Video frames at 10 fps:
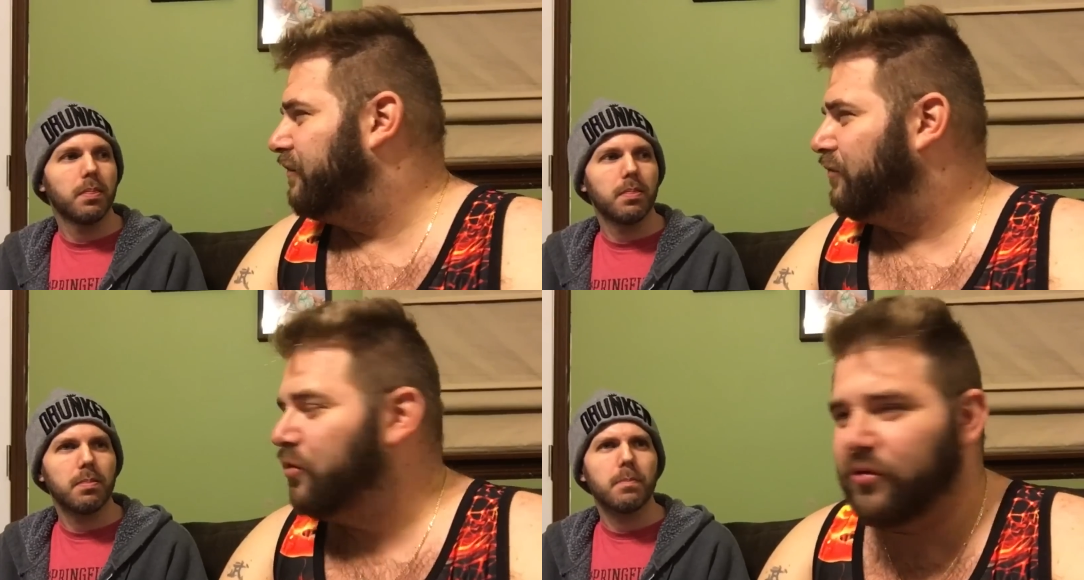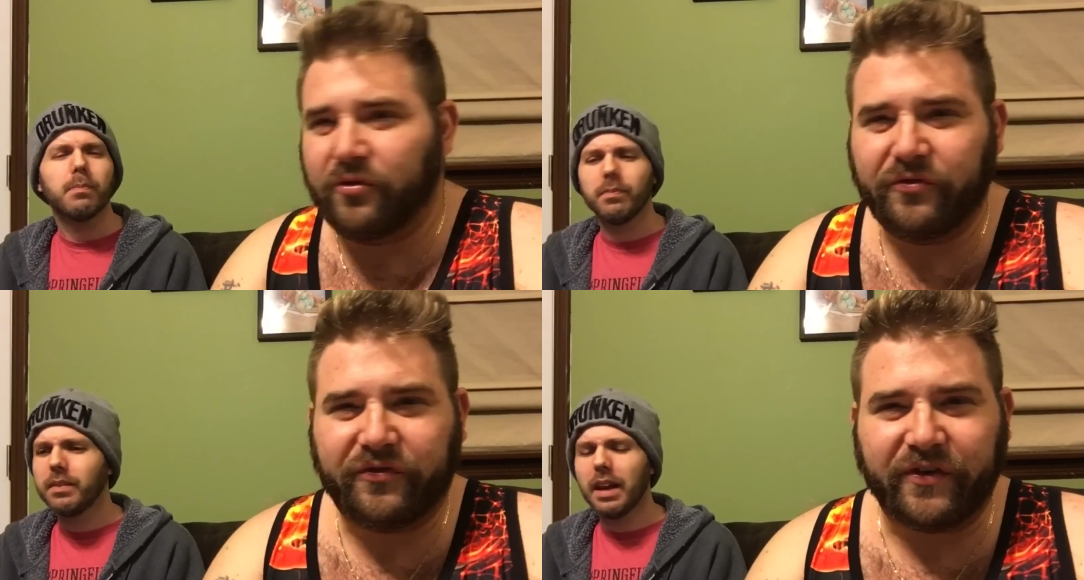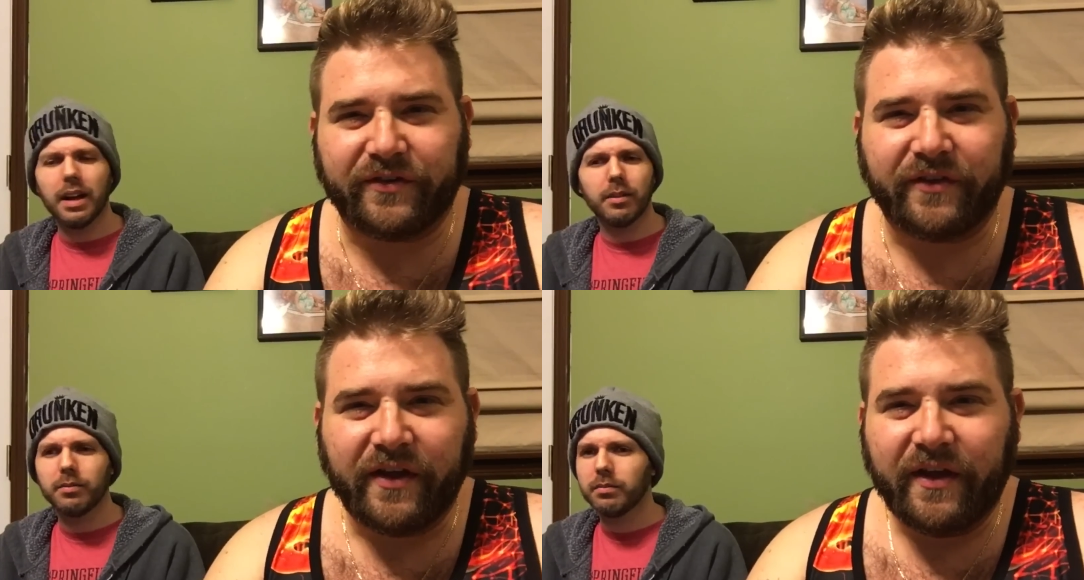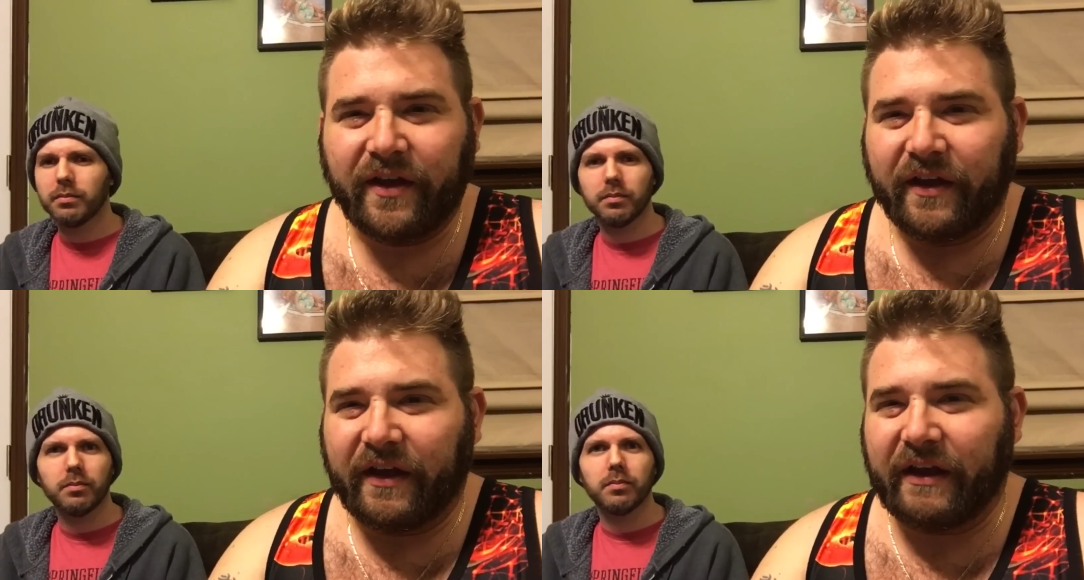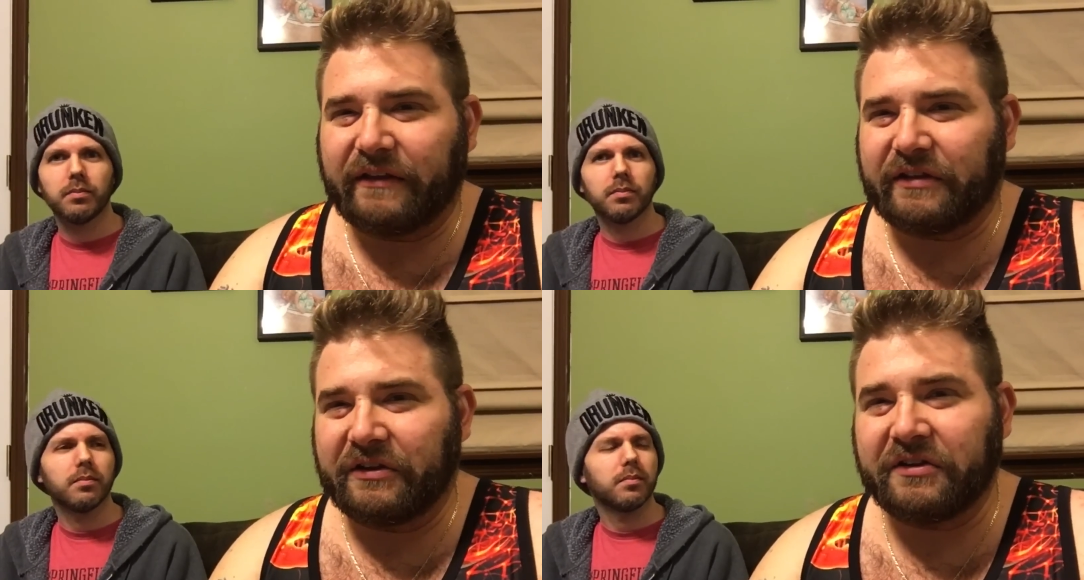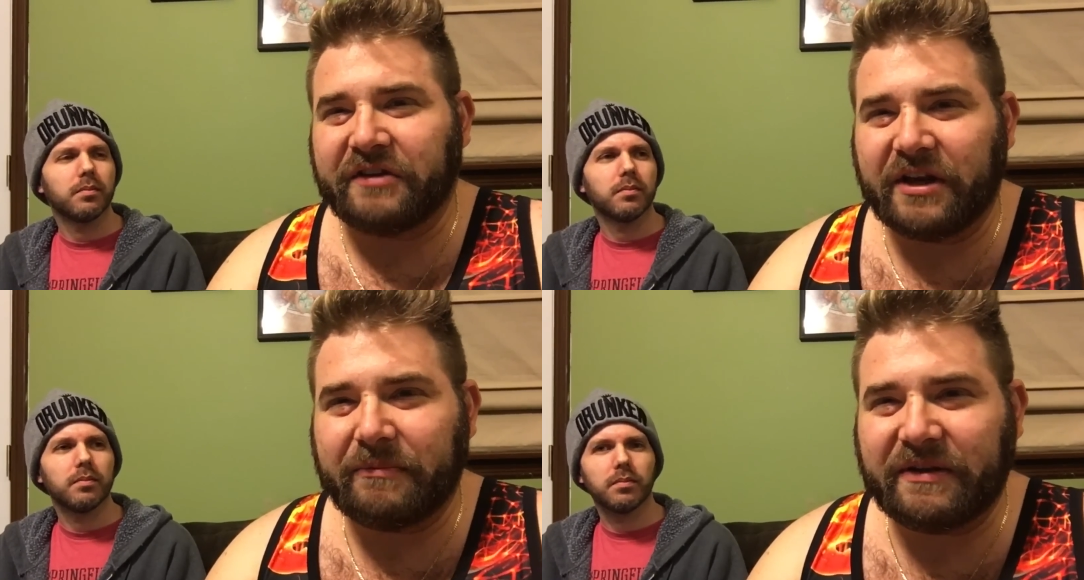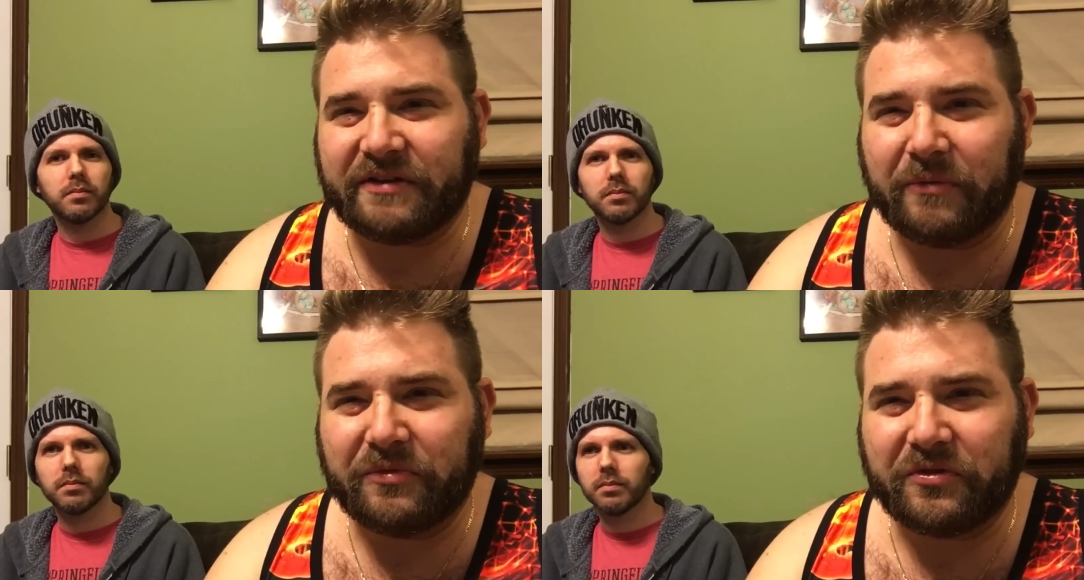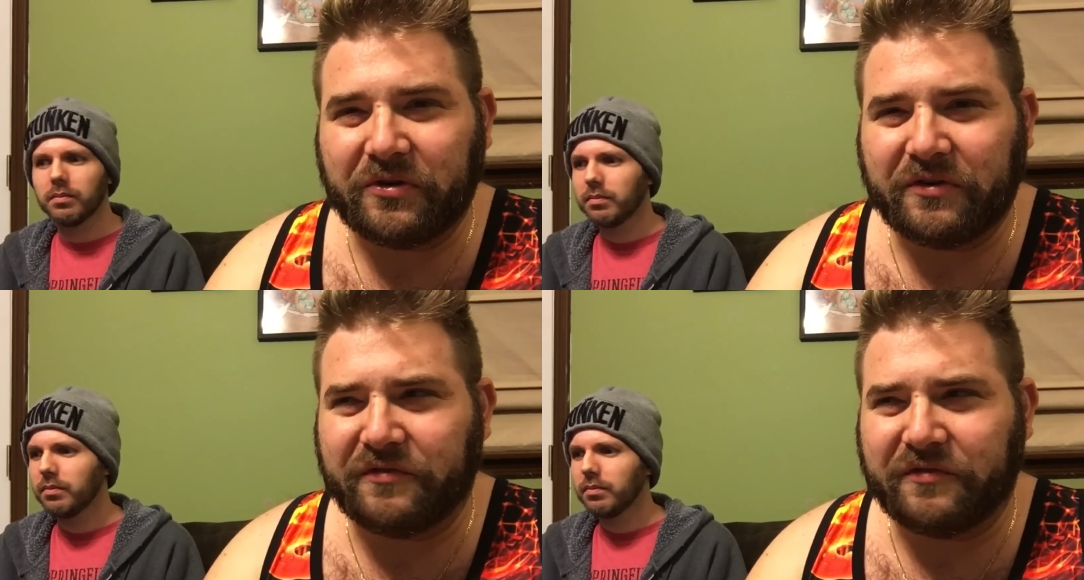Speaker 1: of rules. Yeah. and, and so there's gonna be some sort